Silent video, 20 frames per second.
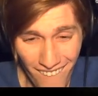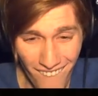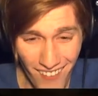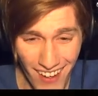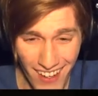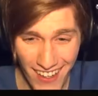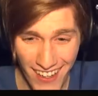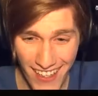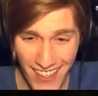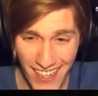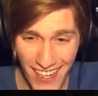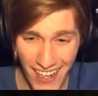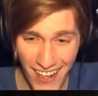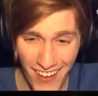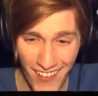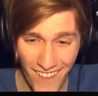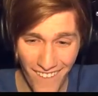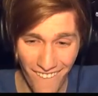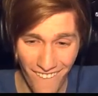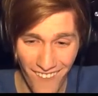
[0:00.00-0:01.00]
What are
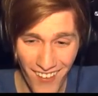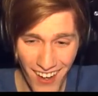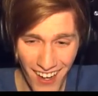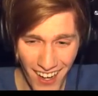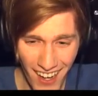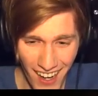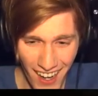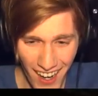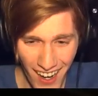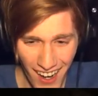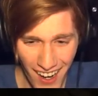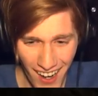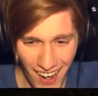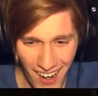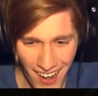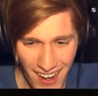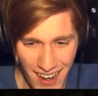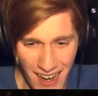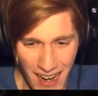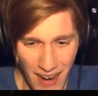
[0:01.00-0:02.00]
you?
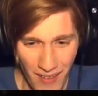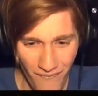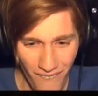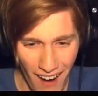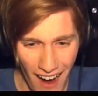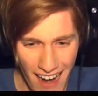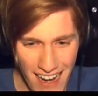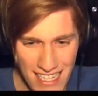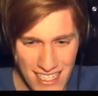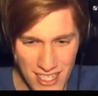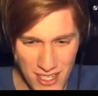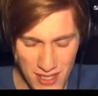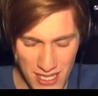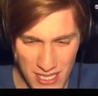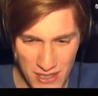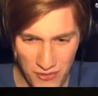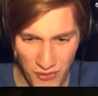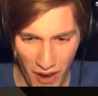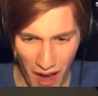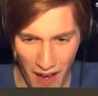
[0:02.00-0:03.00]
Why did you
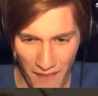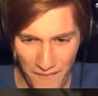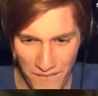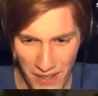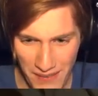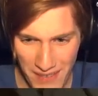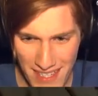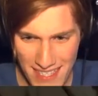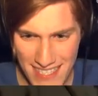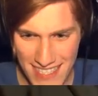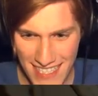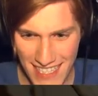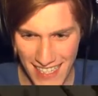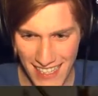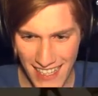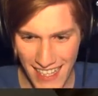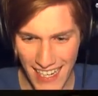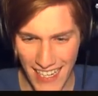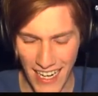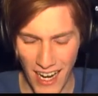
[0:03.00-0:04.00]
just fall from the
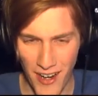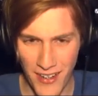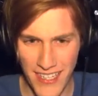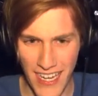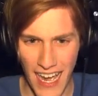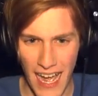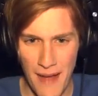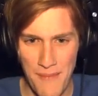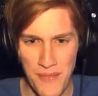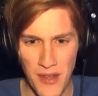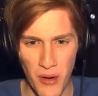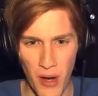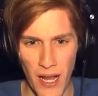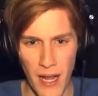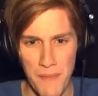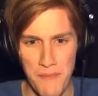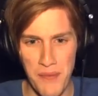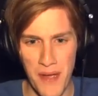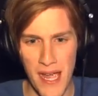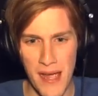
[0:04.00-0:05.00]
ceiling? Okay.
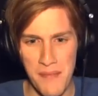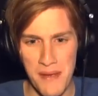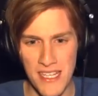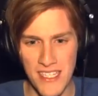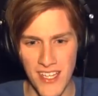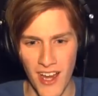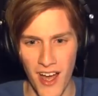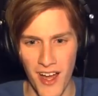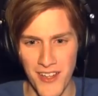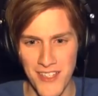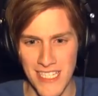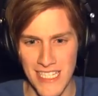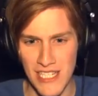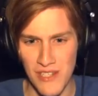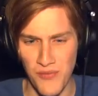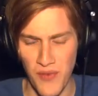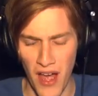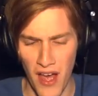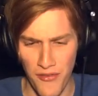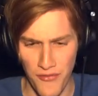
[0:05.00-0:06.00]
Well, a baby doll
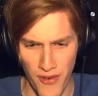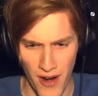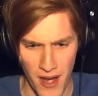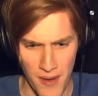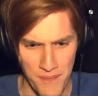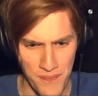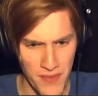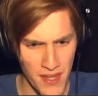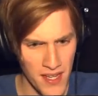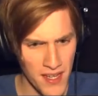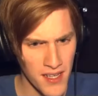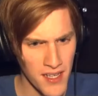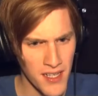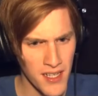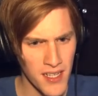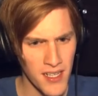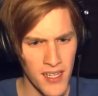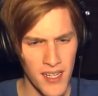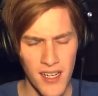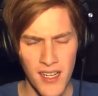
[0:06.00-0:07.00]
just fell from...
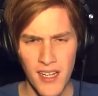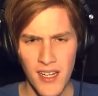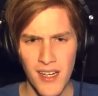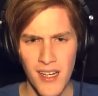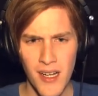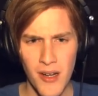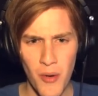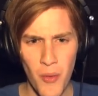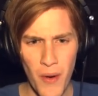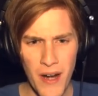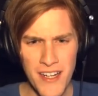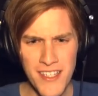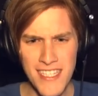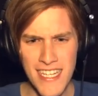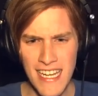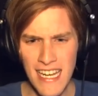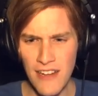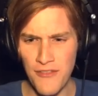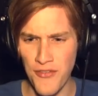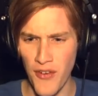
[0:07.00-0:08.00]
Where
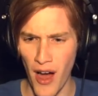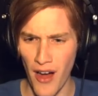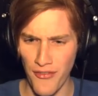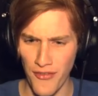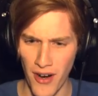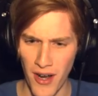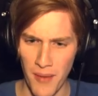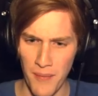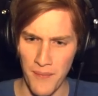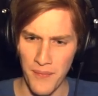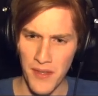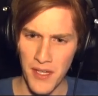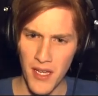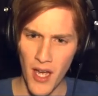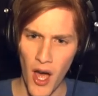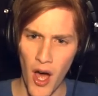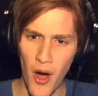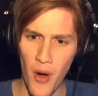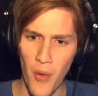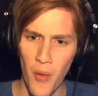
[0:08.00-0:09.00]
did it fall from?
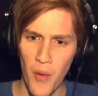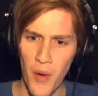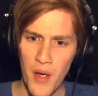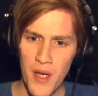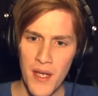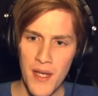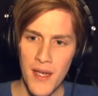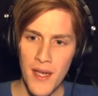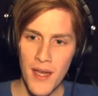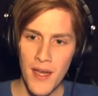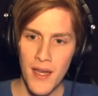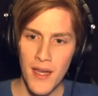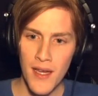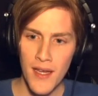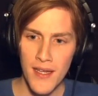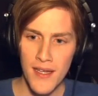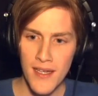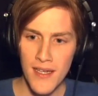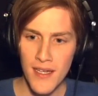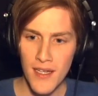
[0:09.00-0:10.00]
Oh.
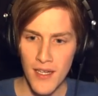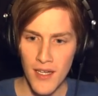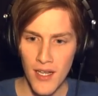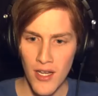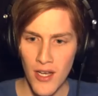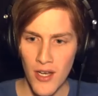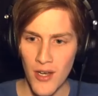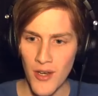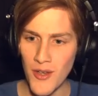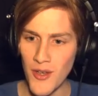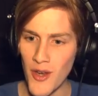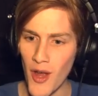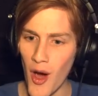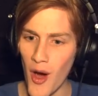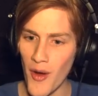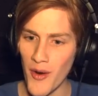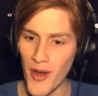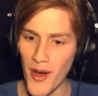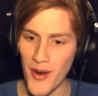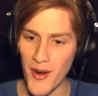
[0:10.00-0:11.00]

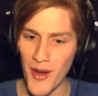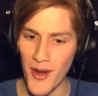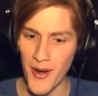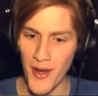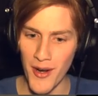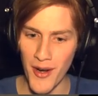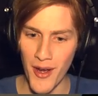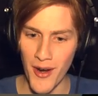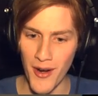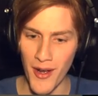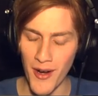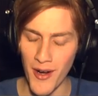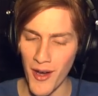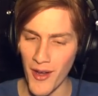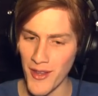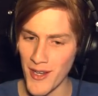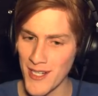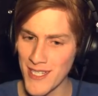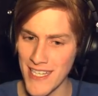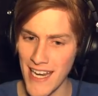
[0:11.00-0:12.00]
No, no, no, no, no, no,
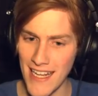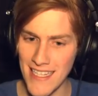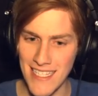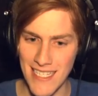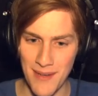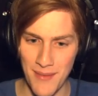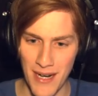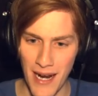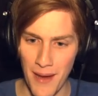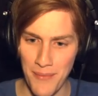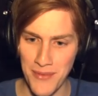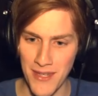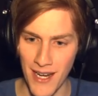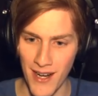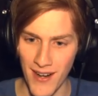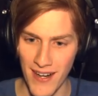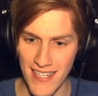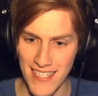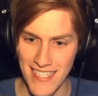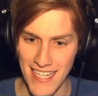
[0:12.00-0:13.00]
no. There's not someone up
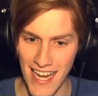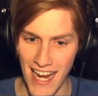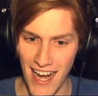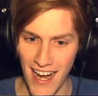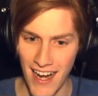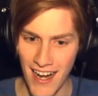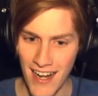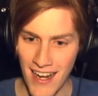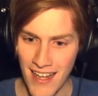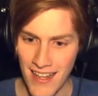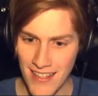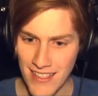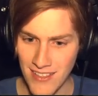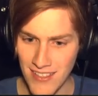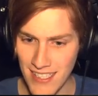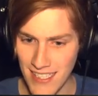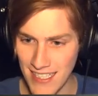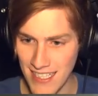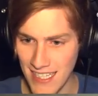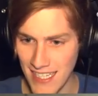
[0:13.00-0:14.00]
there, is there?
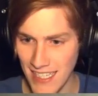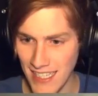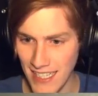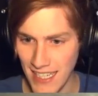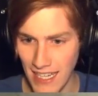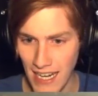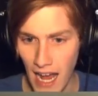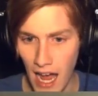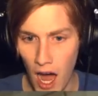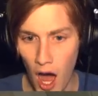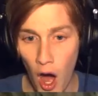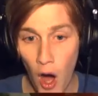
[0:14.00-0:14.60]
You need a key to get out.